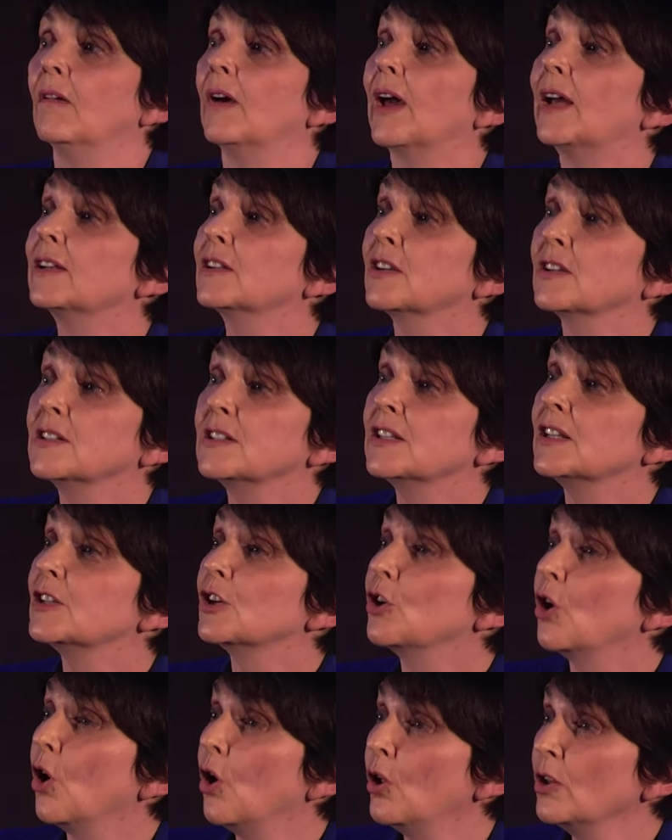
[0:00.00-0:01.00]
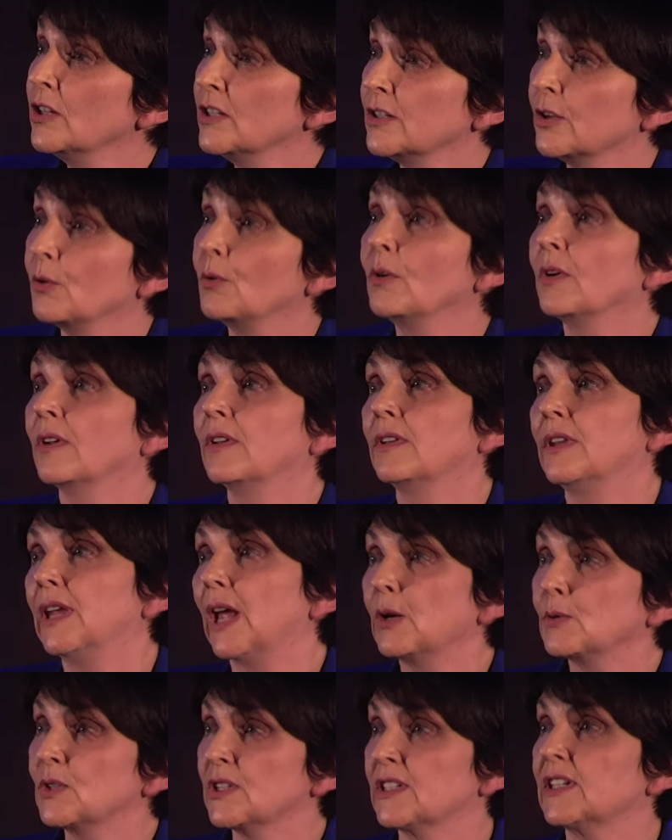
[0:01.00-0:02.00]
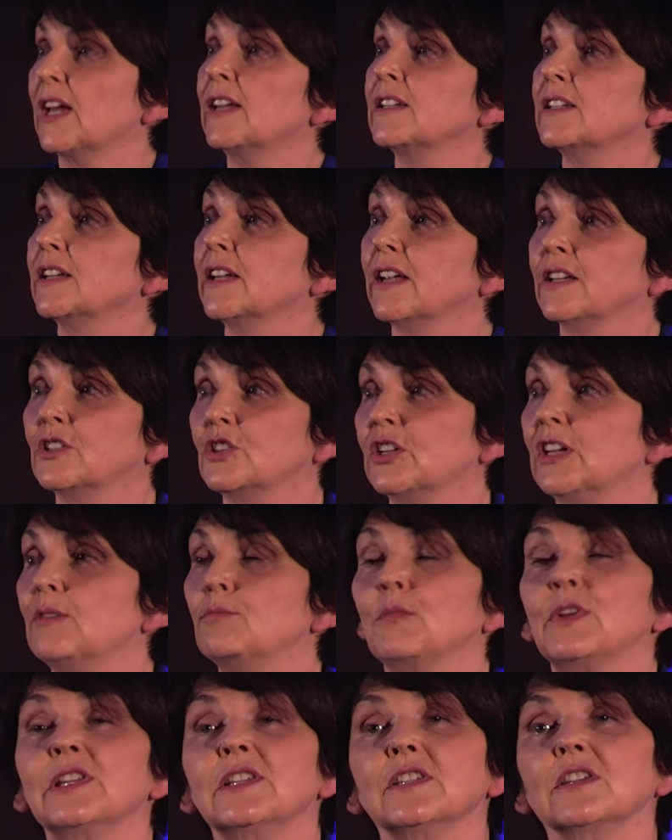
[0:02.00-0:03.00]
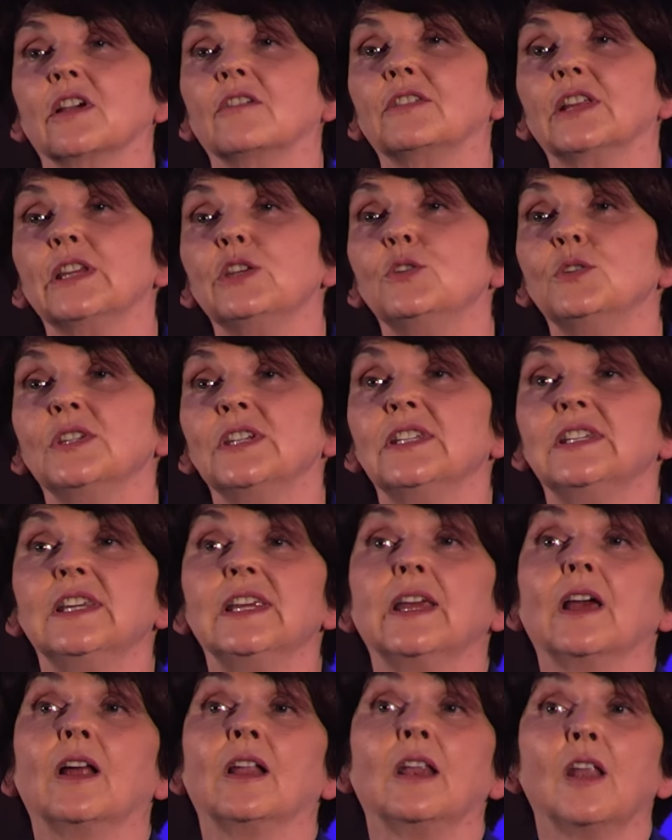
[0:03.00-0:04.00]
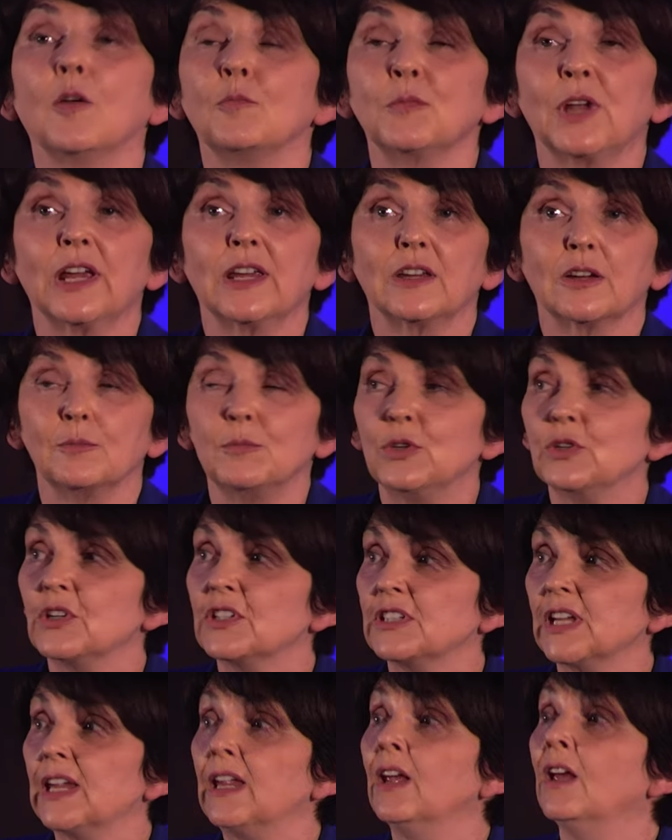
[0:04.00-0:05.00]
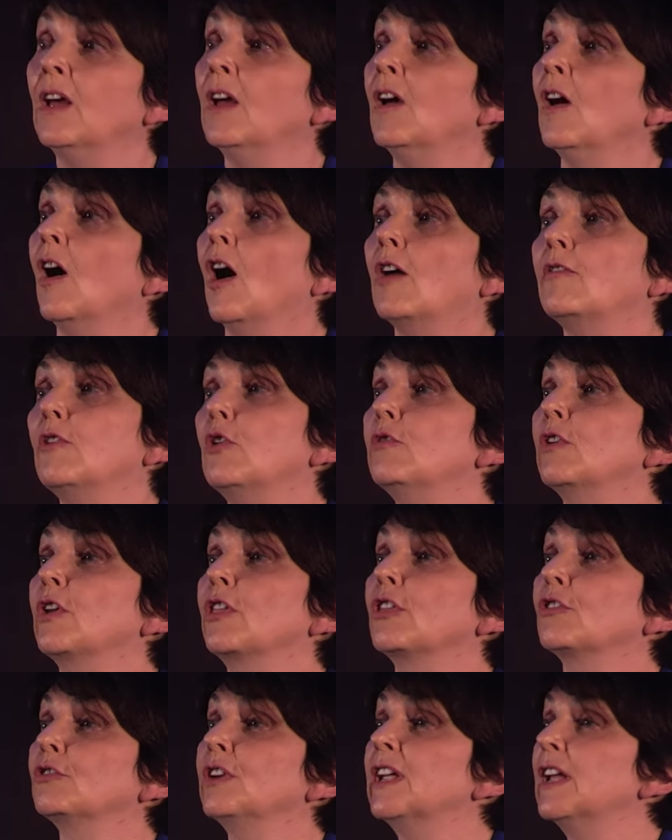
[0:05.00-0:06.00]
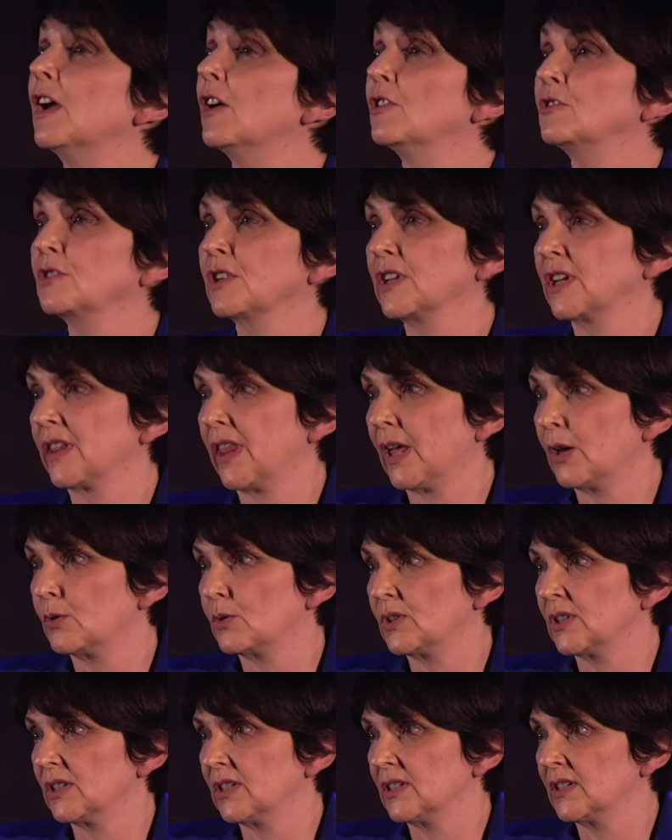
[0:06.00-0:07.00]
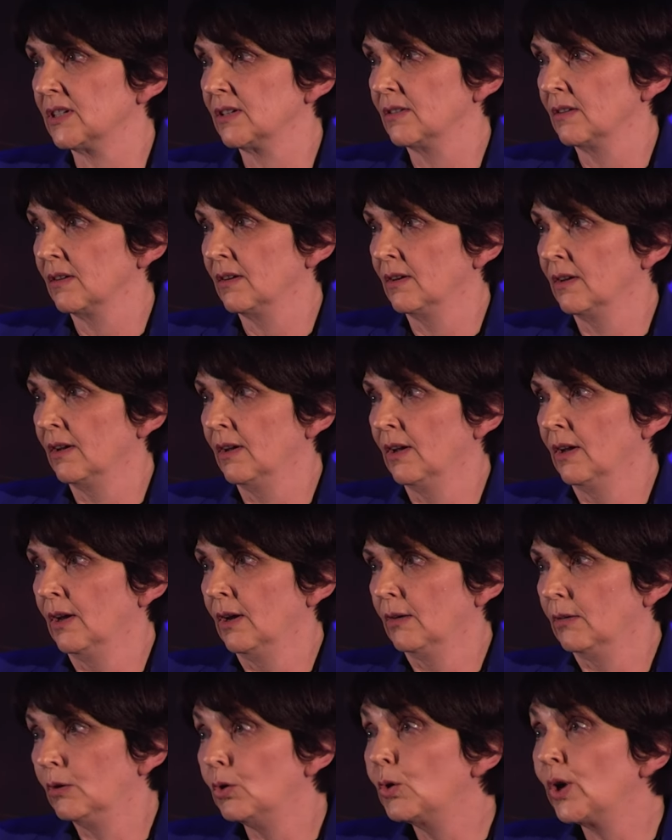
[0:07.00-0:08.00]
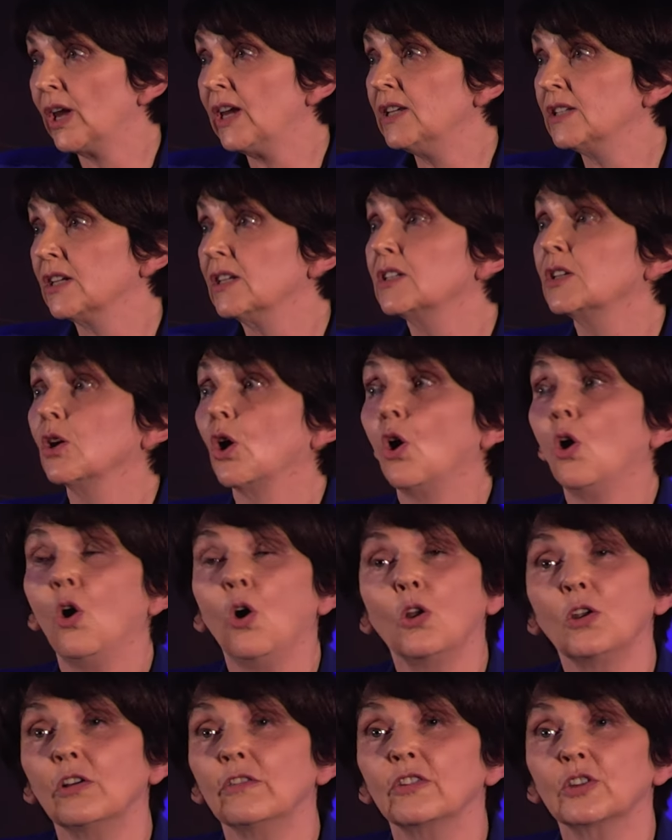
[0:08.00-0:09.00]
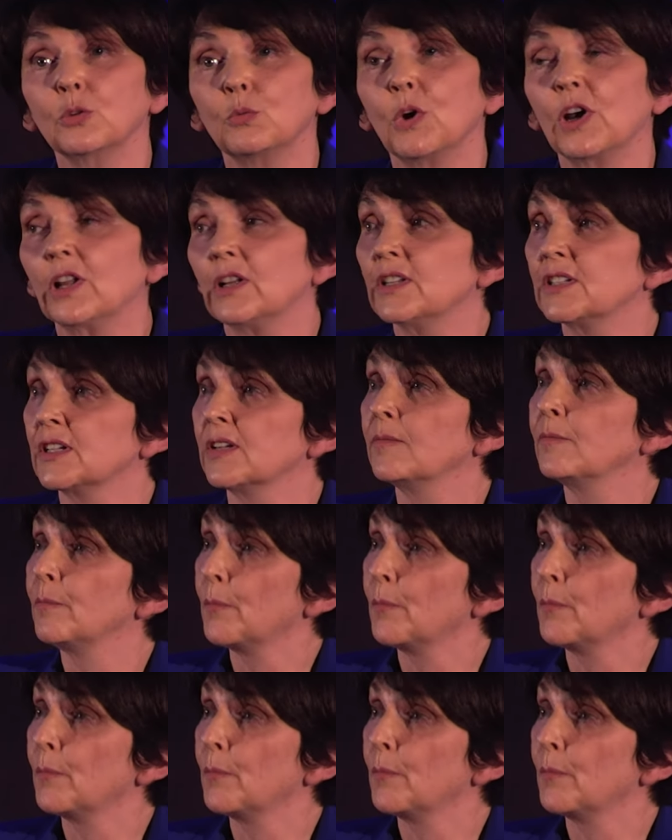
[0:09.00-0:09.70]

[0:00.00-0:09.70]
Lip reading: And consider also the outstanding achievements of the UCD alumni community of over 300,000, located all over the world,